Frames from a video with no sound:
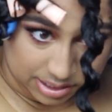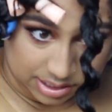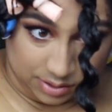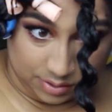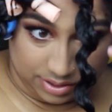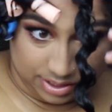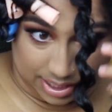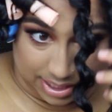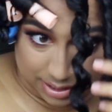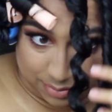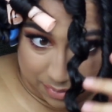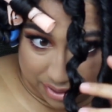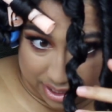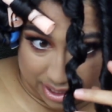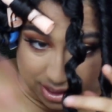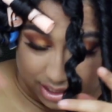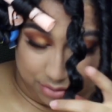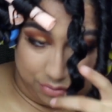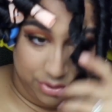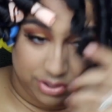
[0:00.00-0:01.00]
So it does
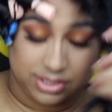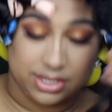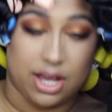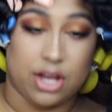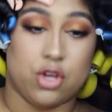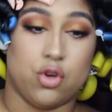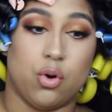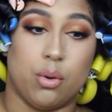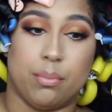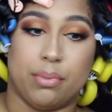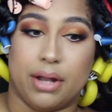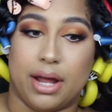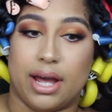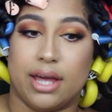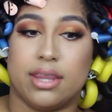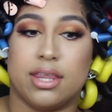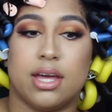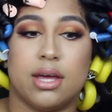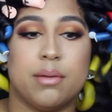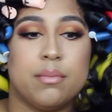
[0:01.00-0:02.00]
make a difference how you
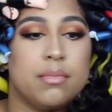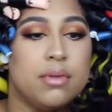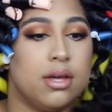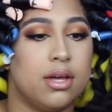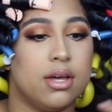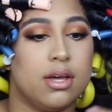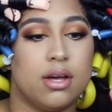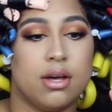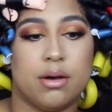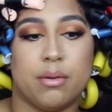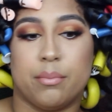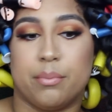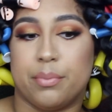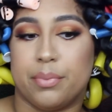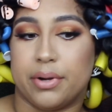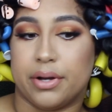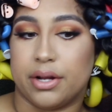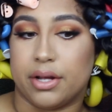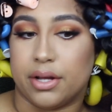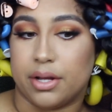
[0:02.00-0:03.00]
apply them,
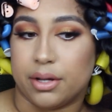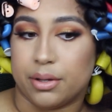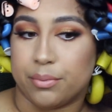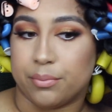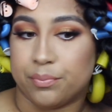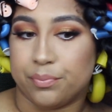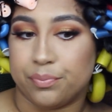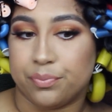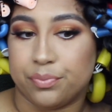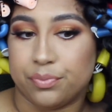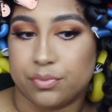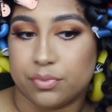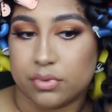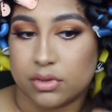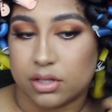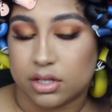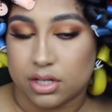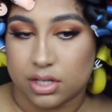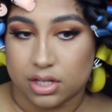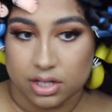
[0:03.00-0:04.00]
but
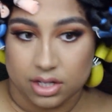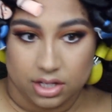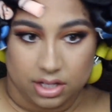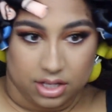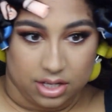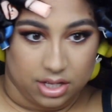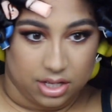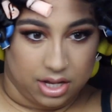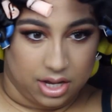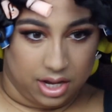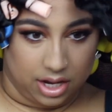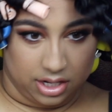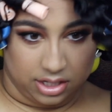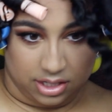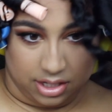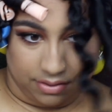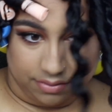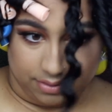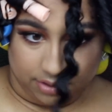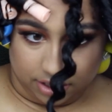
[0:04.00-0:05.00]
I
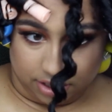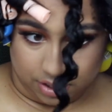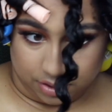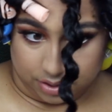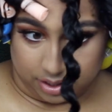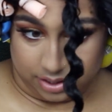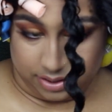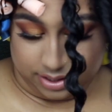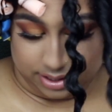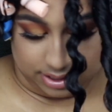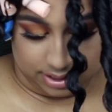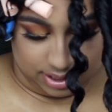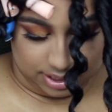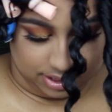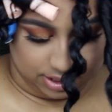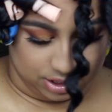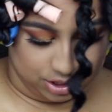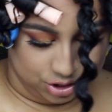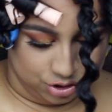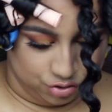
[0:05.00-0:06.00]
definitely know that this
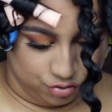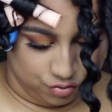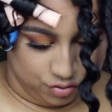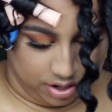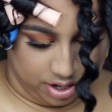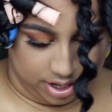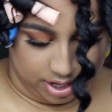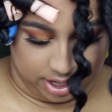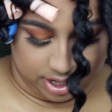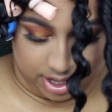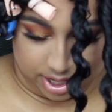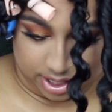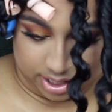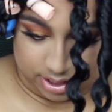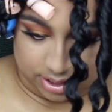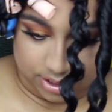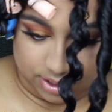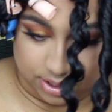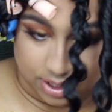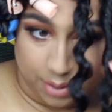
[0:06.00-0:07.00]
isn't dry
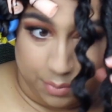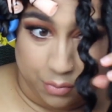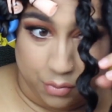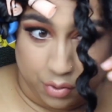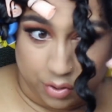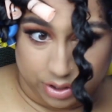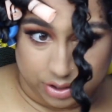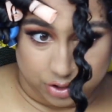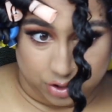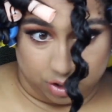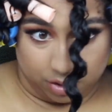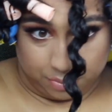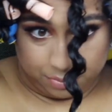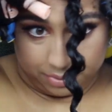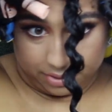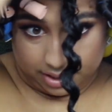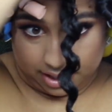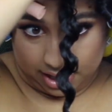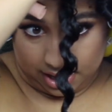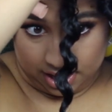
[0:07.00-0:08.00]
yet, so I'm going to
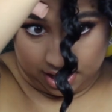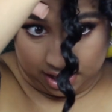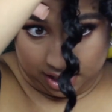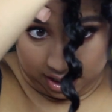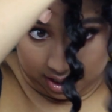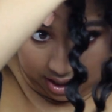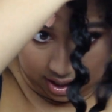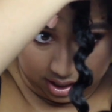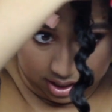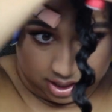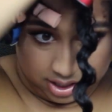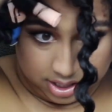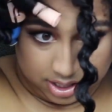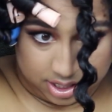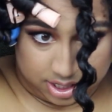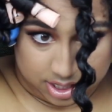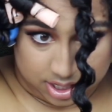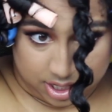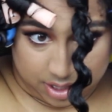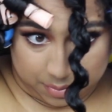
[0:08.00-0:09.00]
apply,
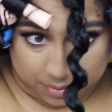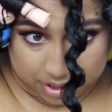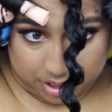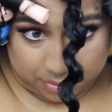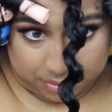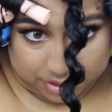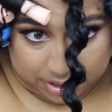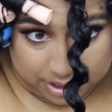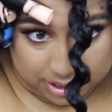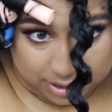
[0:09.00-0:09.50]
I'm going to put